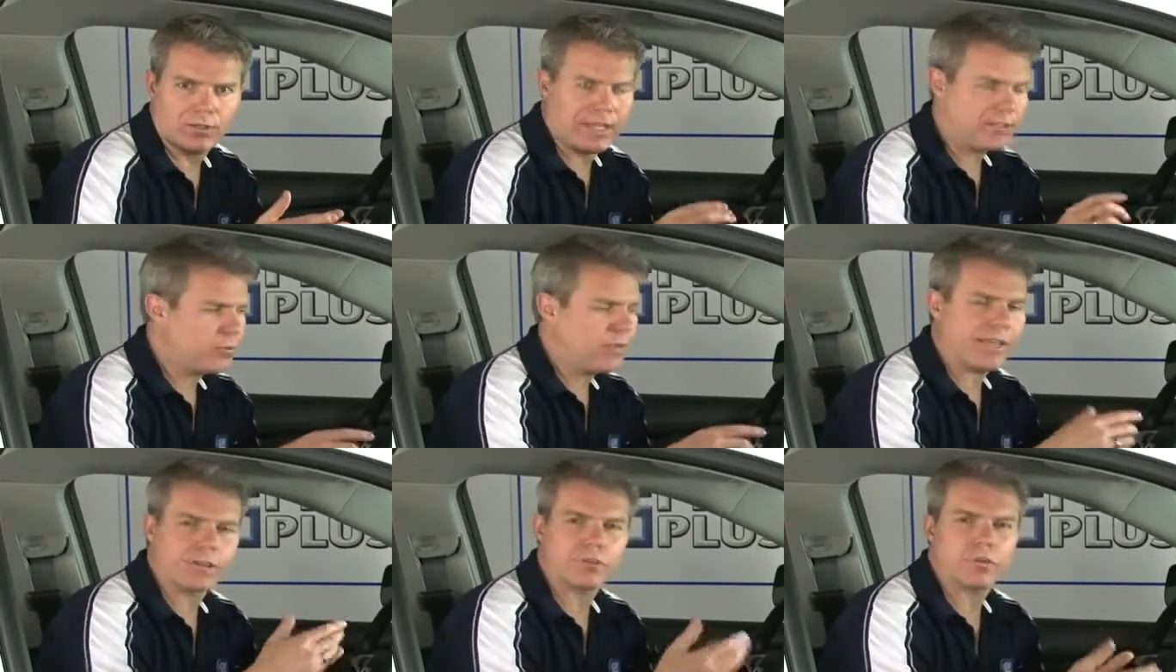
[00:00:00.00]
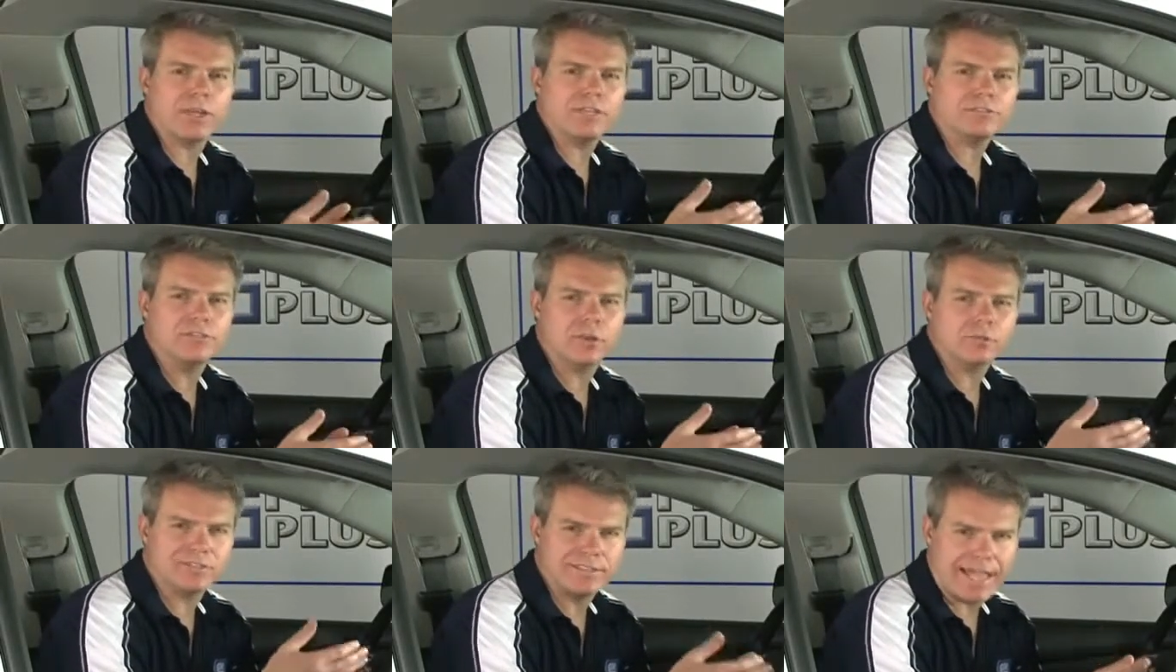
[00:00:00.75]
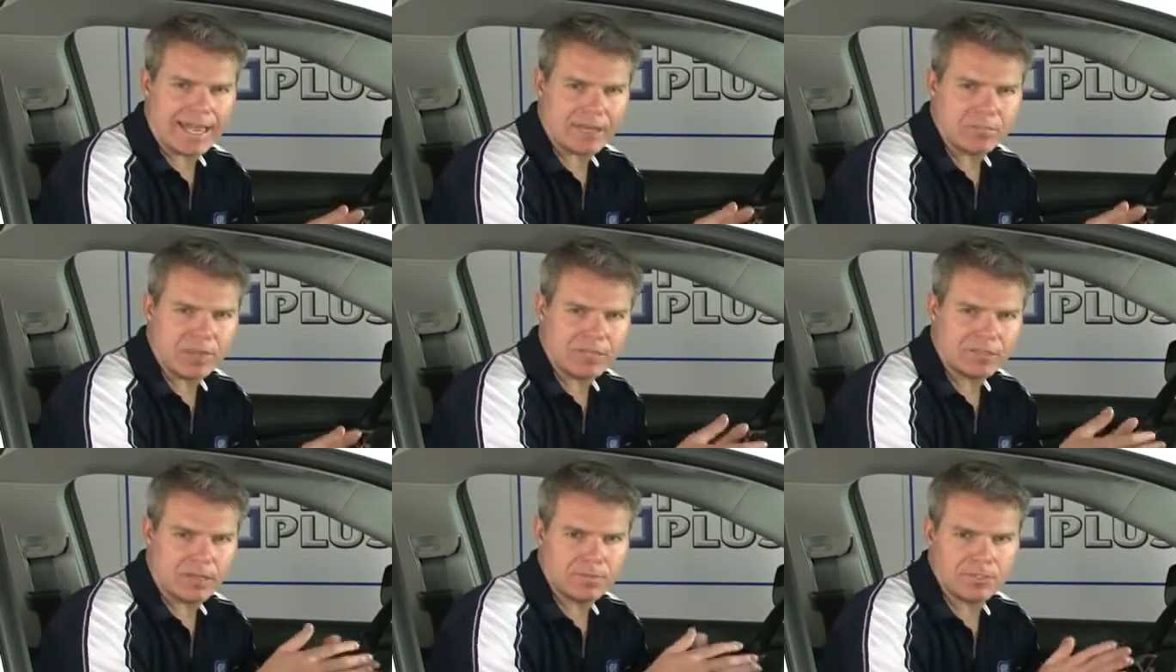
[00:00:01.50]
and that's where that Grace Notes
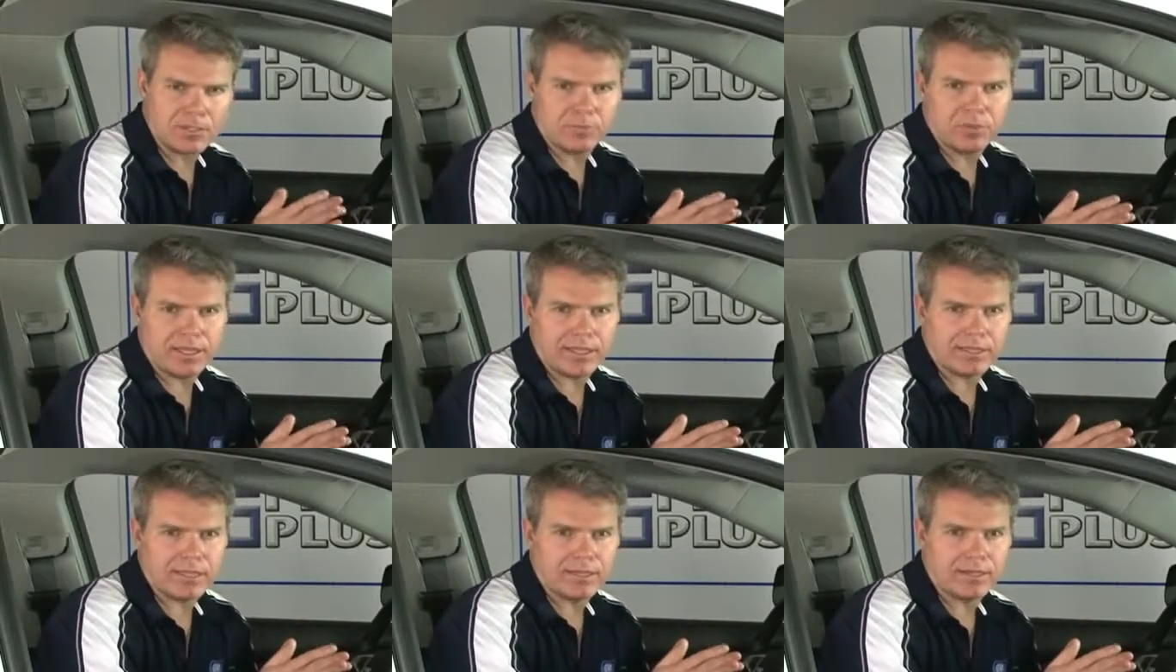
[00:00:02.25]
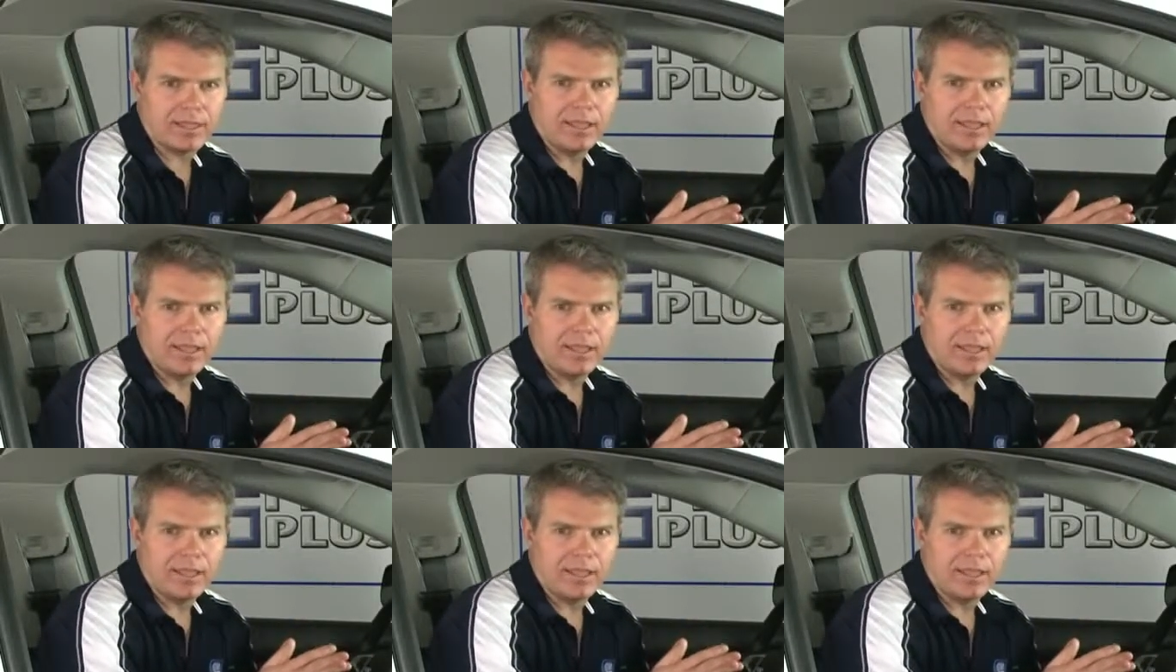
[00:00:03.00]
database comes into play again.